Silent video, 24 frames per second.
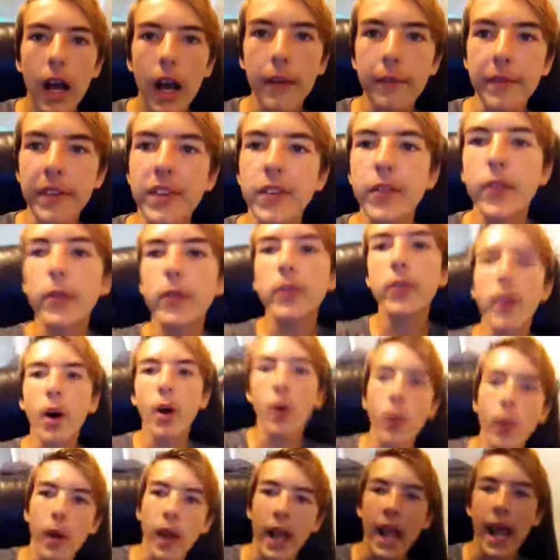I mean, you
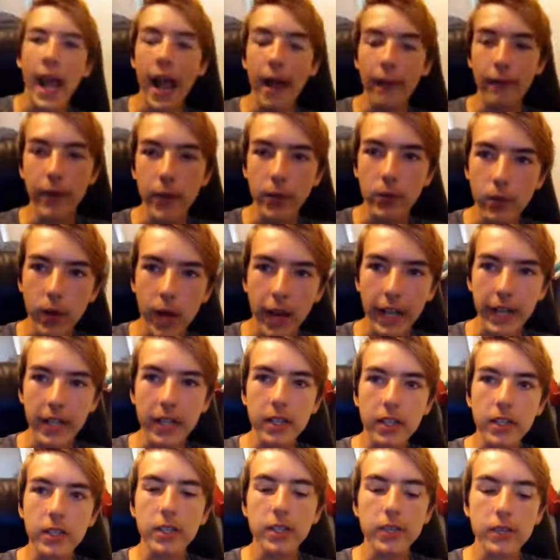don't have the right
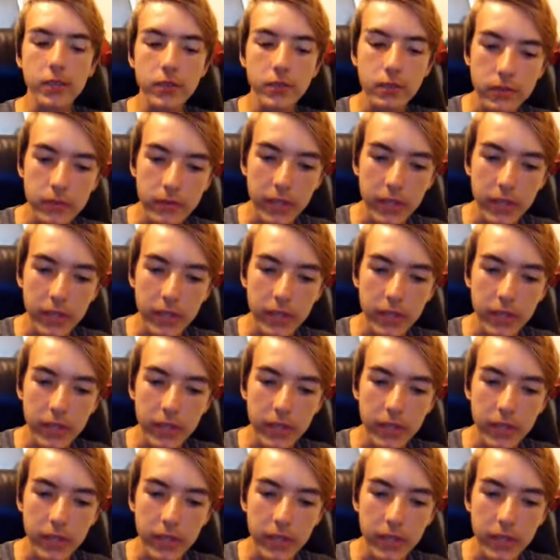to